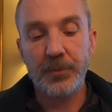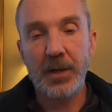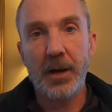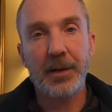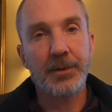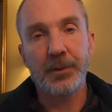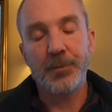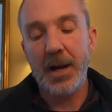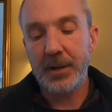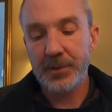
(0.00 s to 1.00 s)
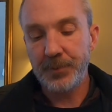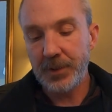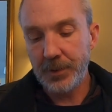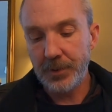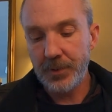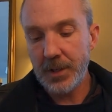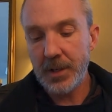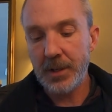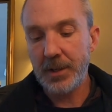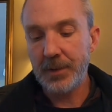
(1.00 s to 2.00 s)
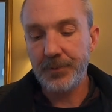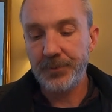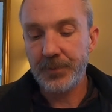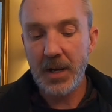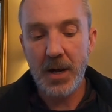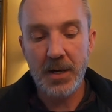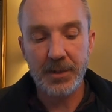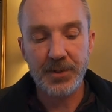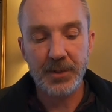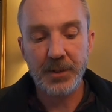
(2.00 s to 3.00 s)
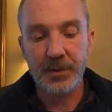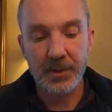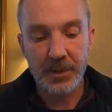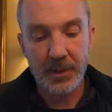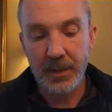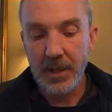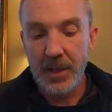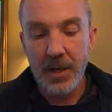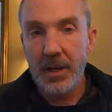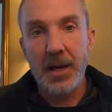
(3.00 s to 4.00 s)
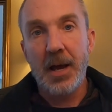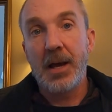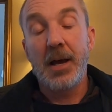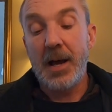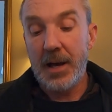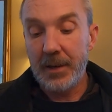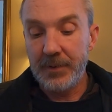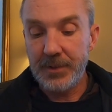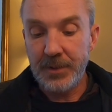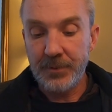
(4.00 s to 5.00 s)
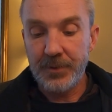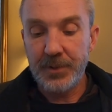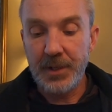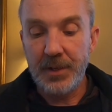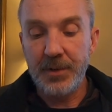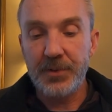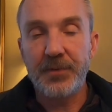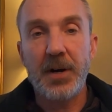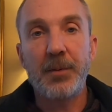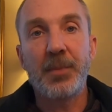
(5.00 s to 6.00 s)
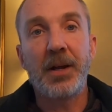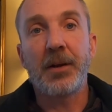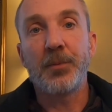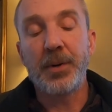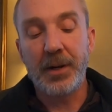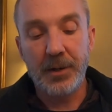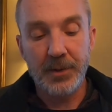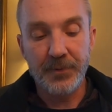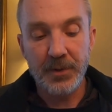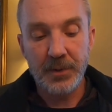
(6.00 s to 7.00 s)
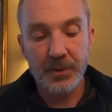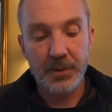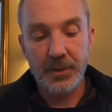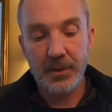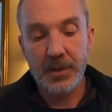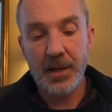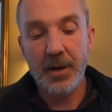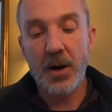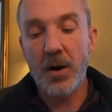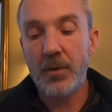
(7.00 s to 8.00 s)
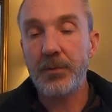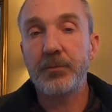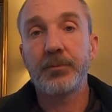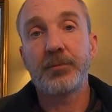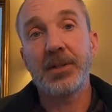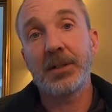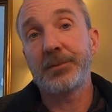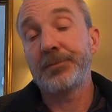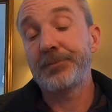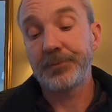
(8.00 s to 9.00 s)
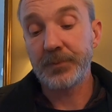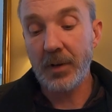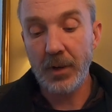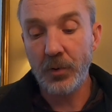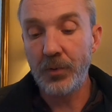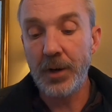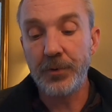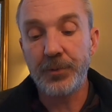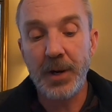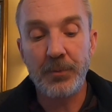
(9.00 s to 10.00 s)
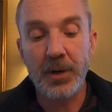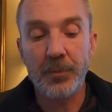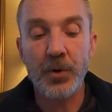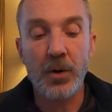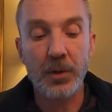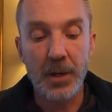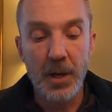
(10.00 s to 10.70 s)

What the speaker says: Yeah, I took Maxim, too. Honestly, I just don't see this fight being competitive at all. But who knows? Maybe I'm wrong.